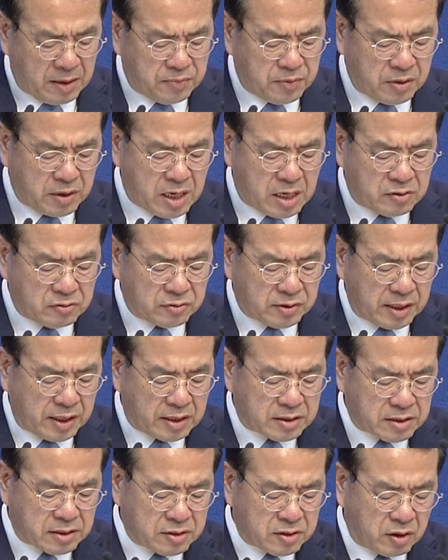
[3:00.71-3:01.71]
this was
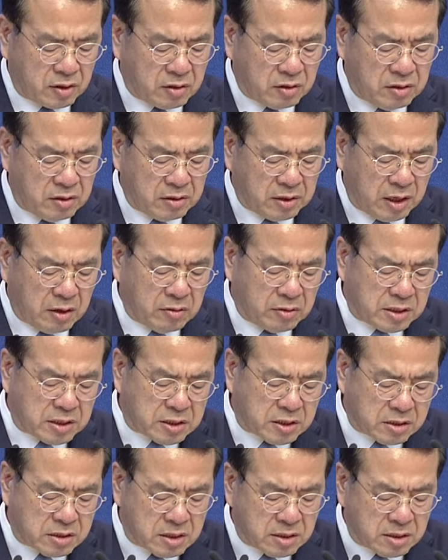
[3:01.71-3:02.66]
not just empty words,